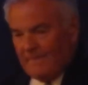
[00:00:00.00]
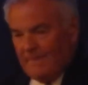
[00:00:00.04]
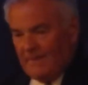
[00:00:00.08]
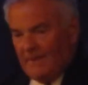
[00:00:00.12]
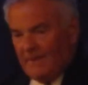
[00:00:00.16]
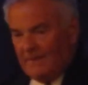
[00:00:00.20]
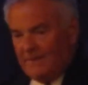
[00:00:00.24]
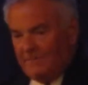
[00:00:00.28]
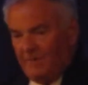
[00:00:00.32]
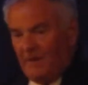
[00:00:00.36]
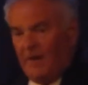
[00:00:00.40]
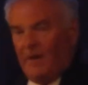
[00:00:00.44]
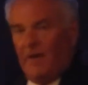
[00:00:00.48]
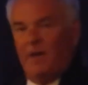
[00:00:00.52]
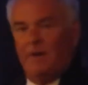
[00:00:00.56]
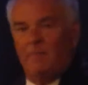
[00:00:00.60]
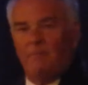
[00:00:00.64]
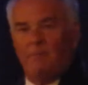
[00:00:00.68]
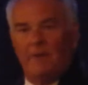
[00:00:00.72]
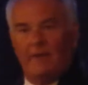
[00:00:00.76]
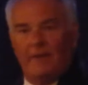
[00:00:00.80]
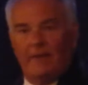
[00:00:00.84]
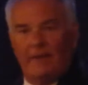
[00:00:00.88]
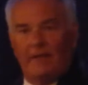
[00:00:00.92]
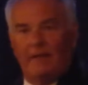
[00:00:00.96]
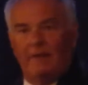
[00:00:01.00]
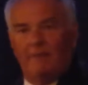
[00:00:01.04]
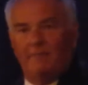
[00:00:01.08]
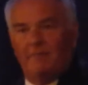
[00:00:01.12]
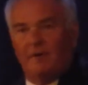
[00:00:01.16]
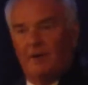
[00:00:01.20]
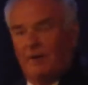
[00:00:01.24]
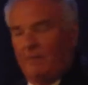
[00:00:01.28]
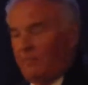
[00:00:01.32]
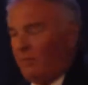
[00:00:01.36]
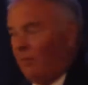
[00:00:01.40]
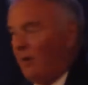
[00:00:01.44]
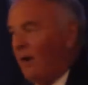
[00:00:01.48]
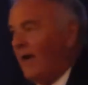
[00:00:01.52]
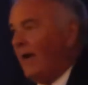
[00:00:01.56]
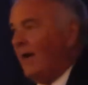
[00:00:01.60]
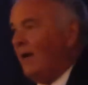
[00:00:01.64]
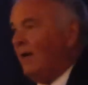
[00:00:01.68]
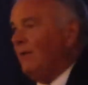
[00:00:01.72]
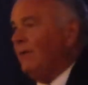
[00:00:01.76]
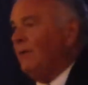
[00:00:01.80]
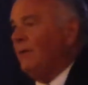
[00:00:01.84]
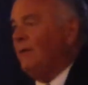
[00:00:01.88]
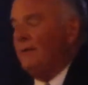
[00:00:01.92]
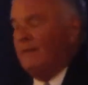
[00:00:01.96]
It's very humbling, and I'm very
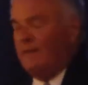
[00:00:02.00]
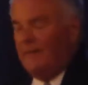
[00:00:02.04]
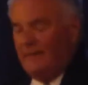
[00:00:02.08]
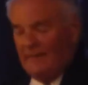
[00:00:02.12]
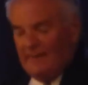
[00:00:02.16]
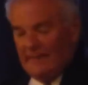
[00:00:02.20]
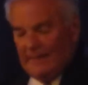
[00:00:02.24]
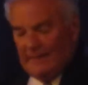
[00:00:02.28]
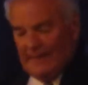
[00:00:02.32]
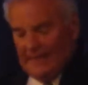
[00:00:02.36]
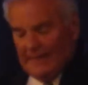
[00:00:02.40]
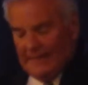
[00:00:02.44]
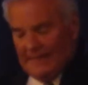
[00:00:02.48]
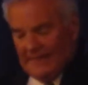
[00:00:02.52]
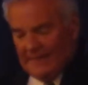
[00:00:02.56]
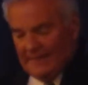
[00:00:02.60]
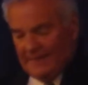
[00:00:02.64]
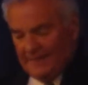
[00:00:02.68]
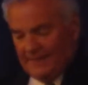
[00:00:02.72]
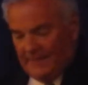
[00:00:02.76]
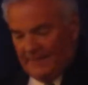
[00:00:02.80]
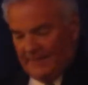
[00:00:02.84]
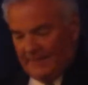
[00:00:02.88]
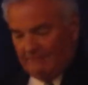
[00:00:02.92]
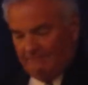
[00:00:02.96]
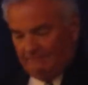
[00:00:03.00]
proud, and